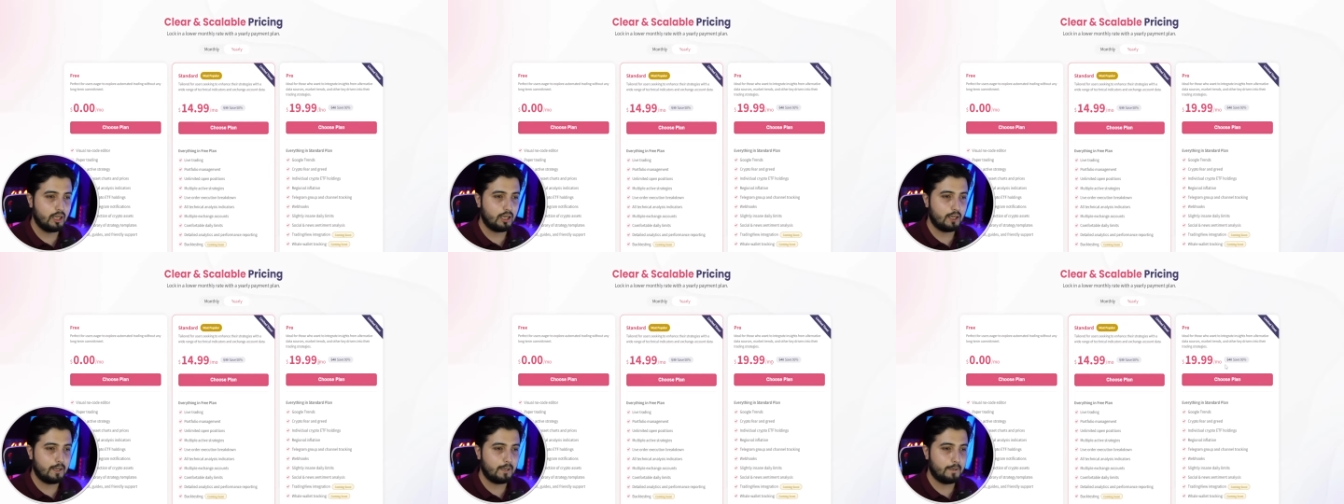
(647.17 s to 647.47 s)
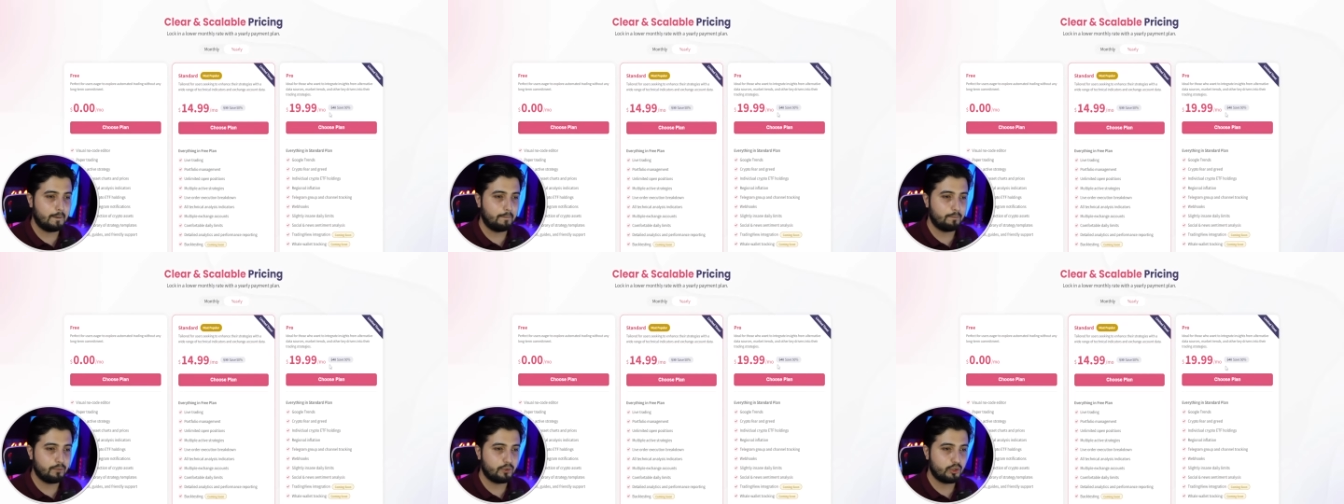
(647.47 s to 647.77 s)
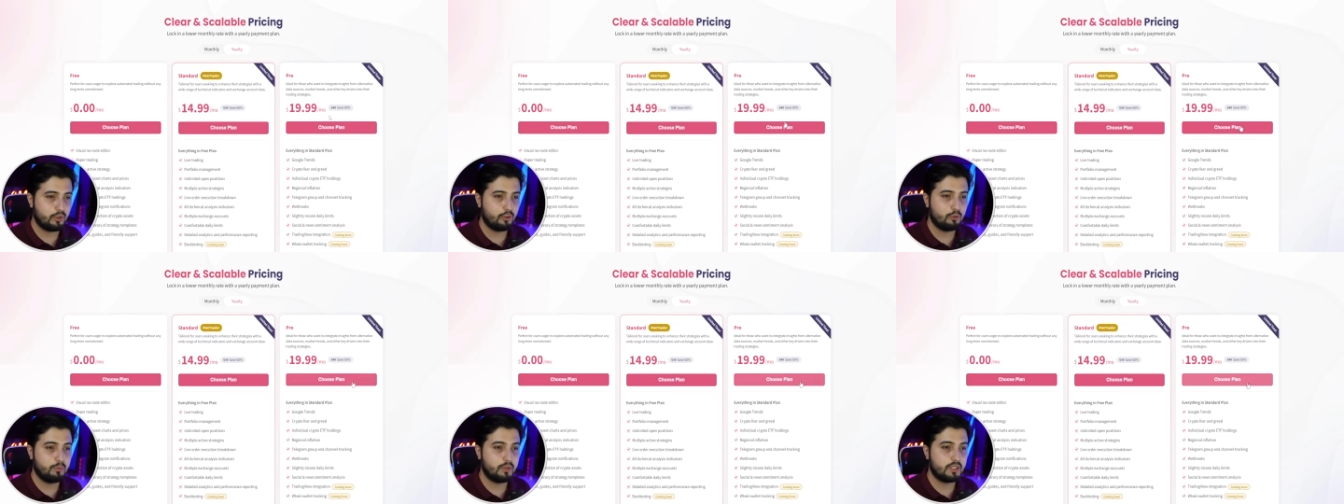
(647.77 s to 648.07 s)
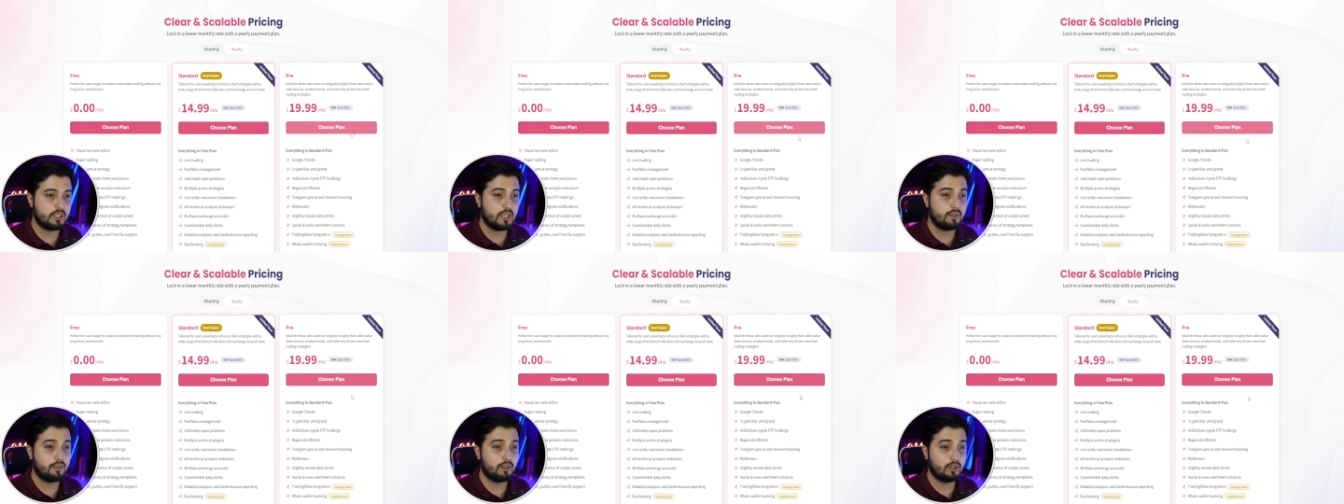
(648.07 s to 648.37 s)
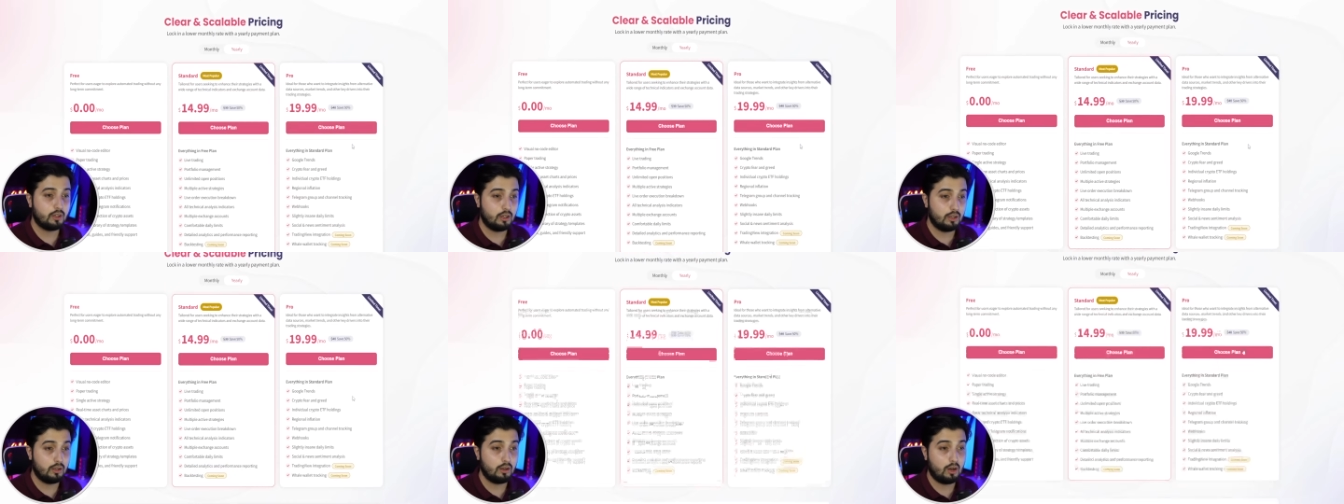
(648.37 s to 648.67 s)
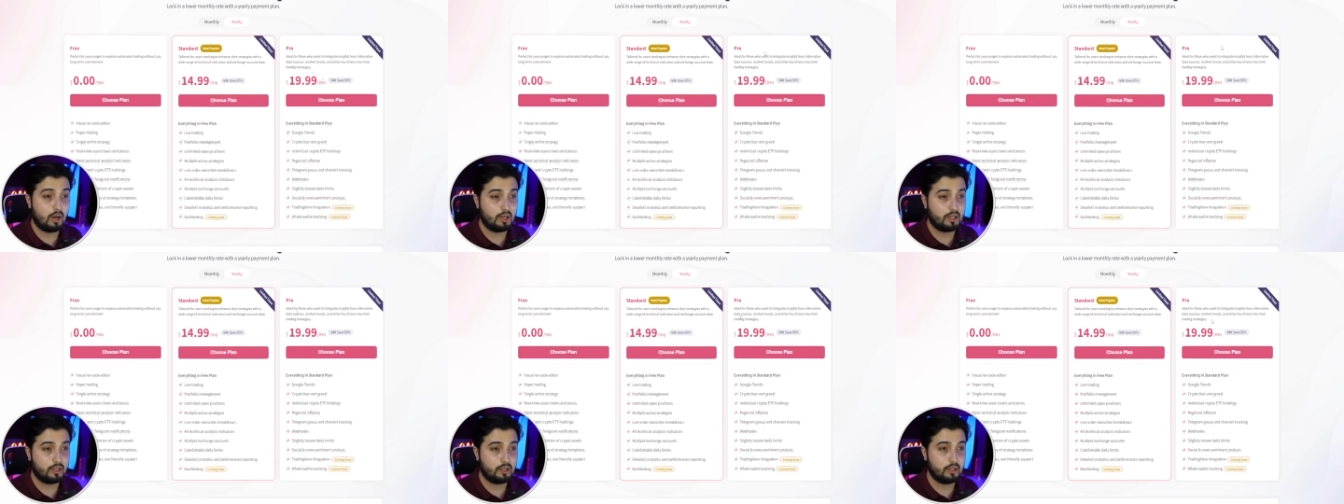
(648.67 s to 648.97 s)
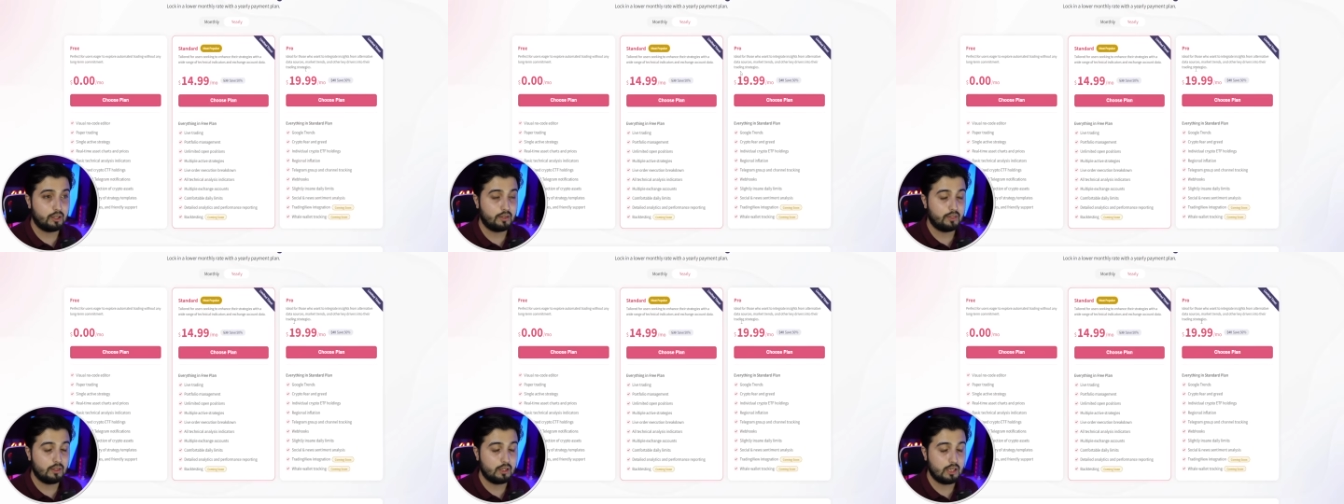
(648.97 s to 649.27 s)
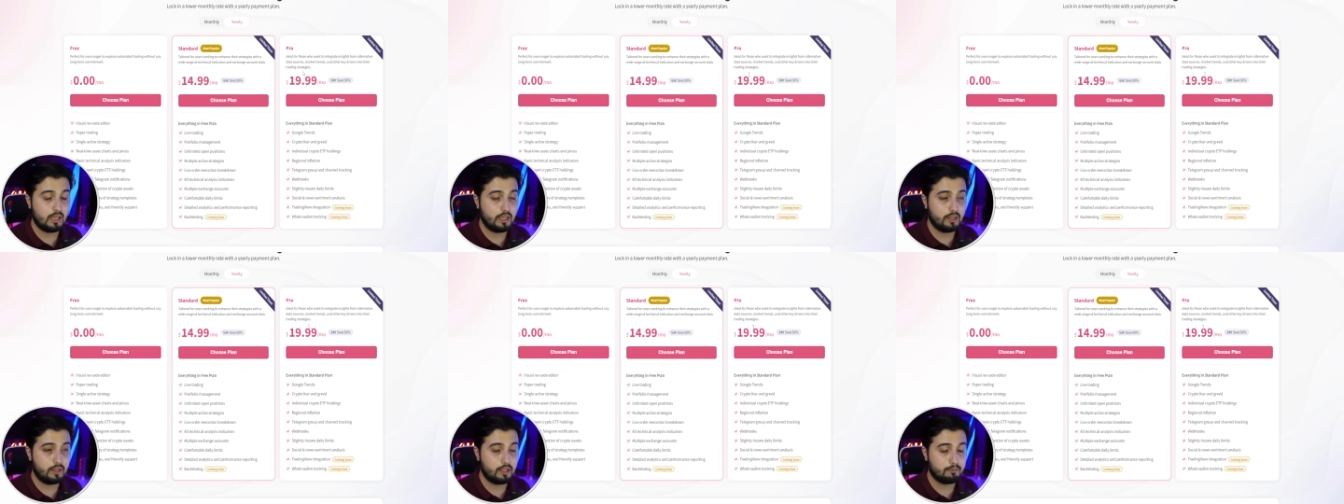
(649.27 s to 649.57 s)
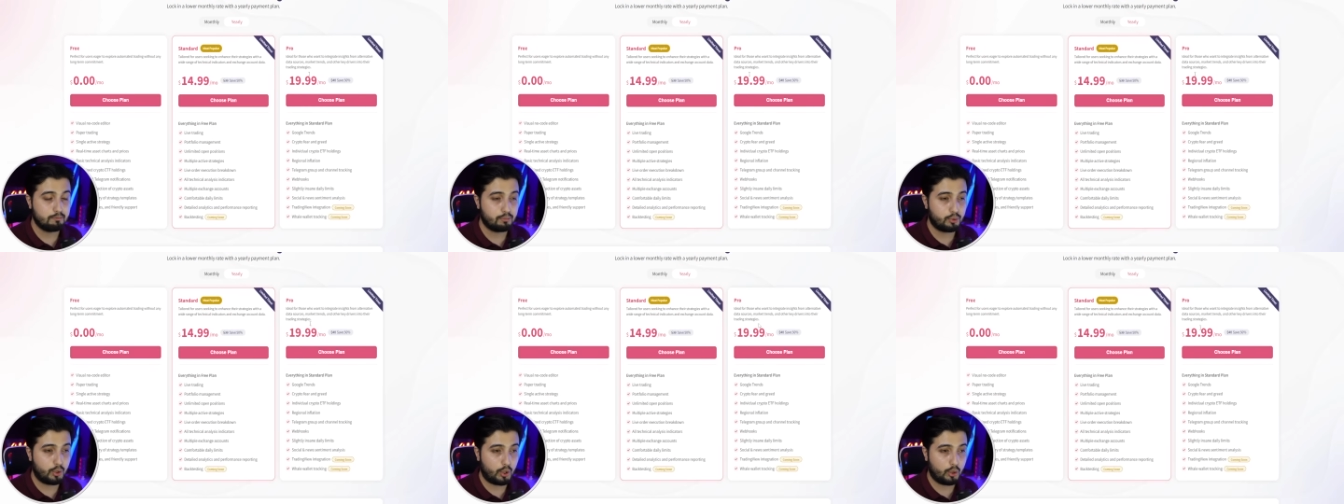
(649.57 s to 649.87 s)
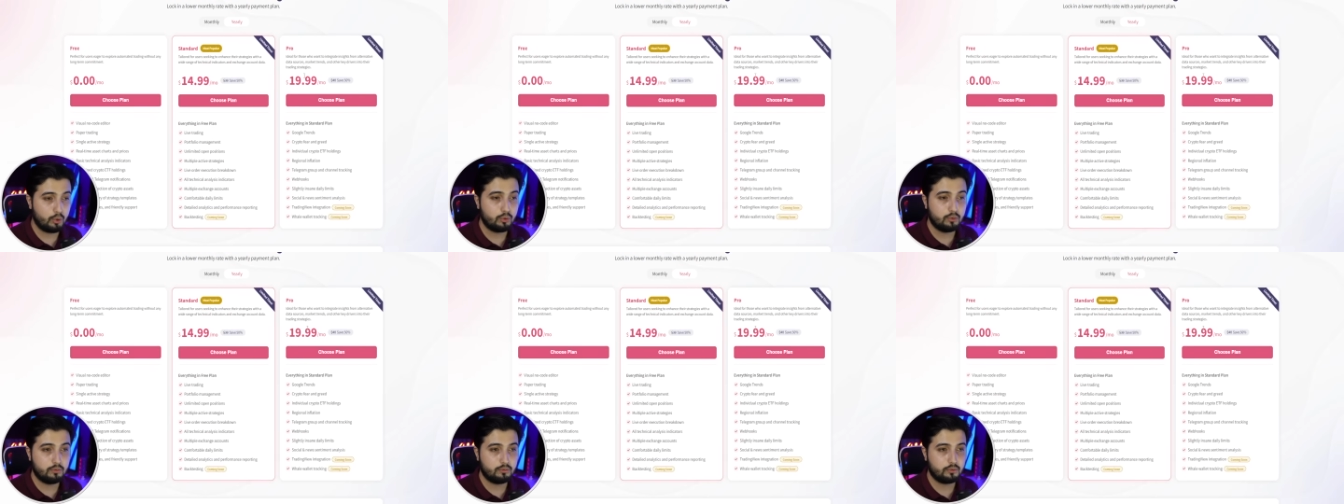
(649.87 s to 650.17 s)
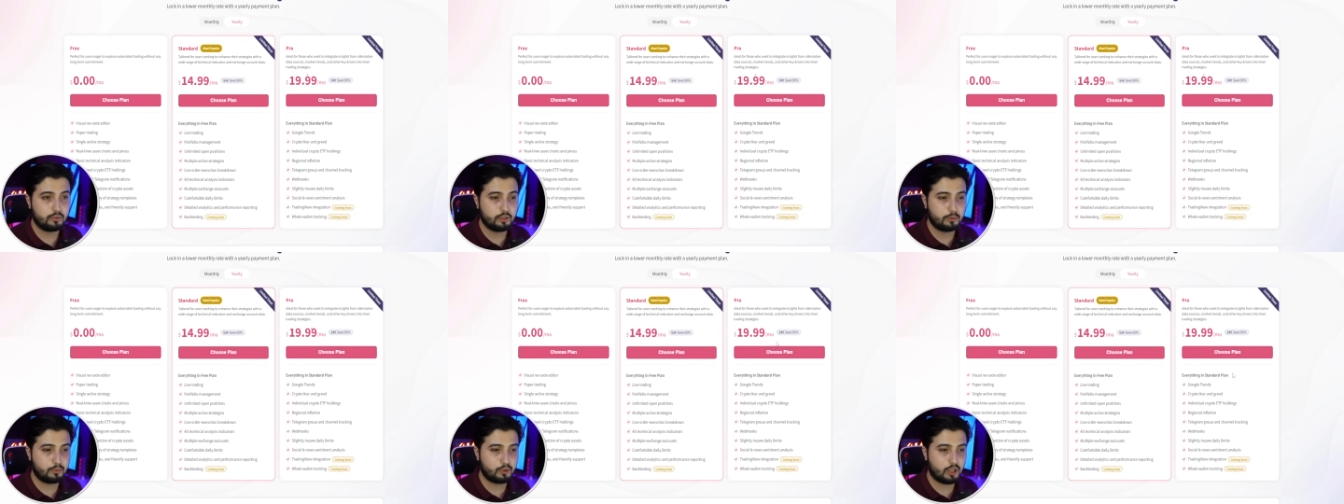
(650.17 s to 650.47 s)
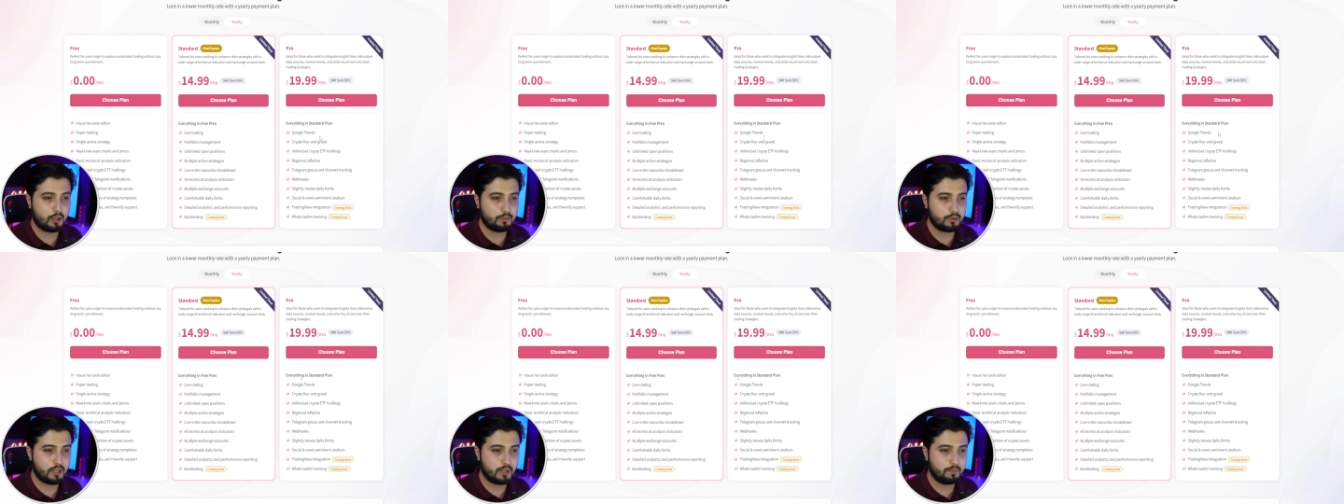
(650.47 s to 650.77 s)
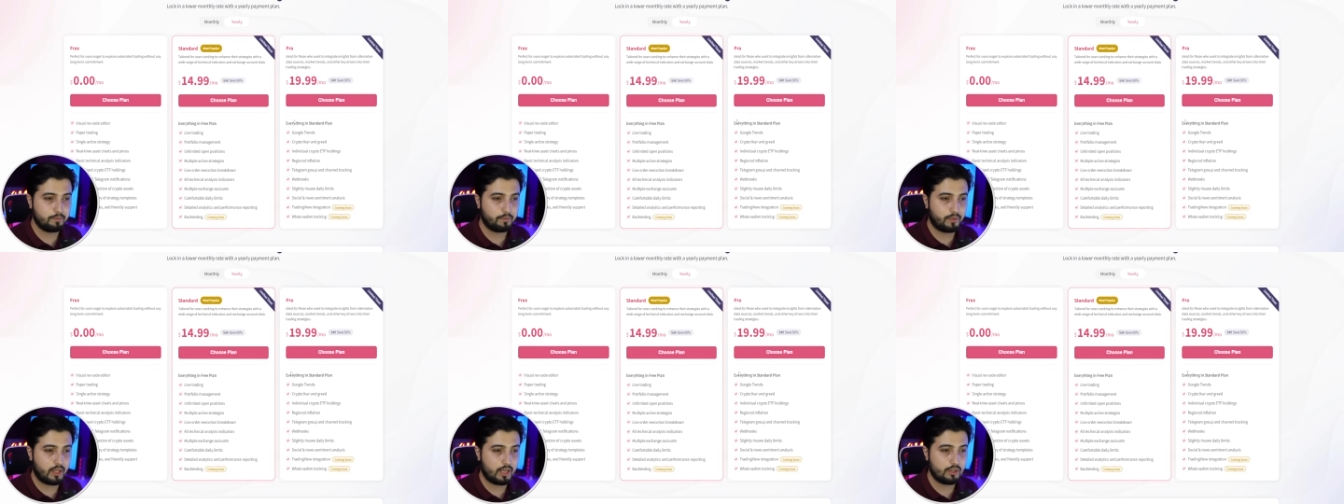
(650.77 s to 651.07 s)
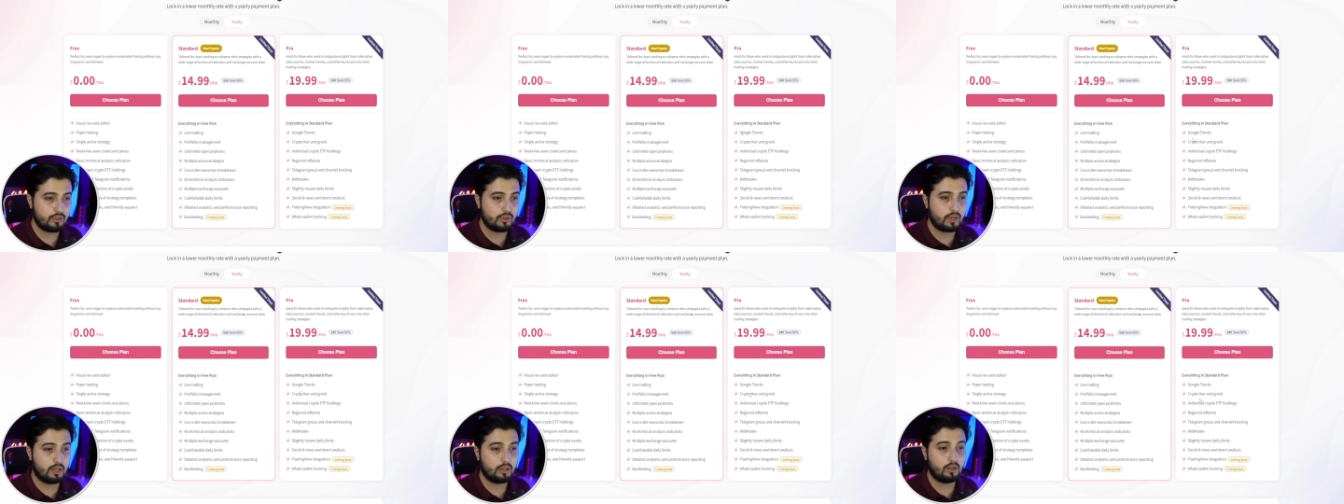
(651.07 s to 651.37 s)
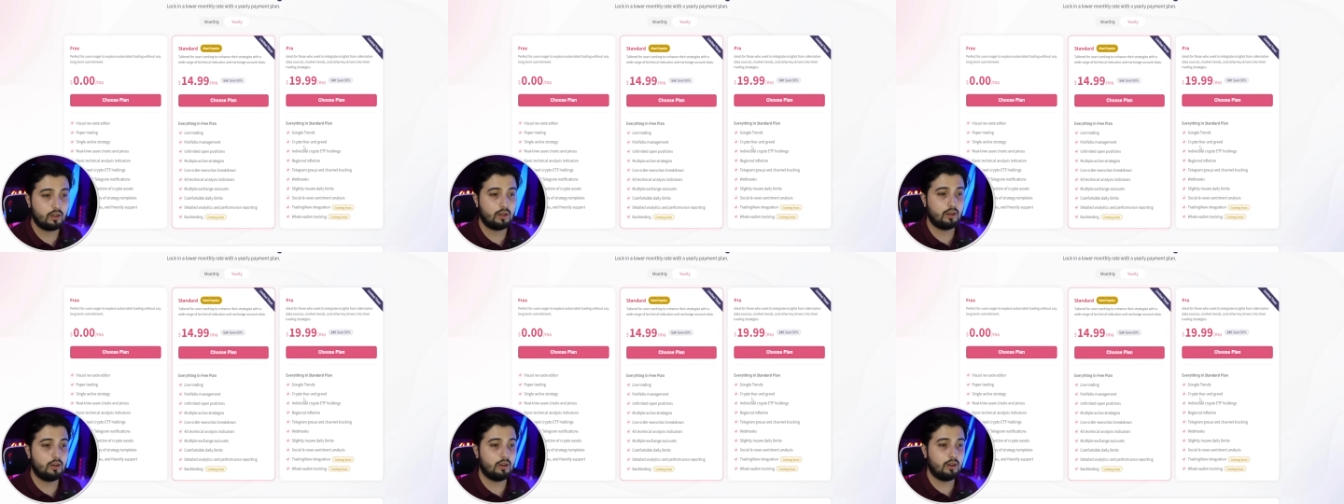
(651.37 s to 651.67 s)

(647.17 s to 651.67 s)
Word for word: Um, so you'll be saving a lot in the in the Pro subscription, and you get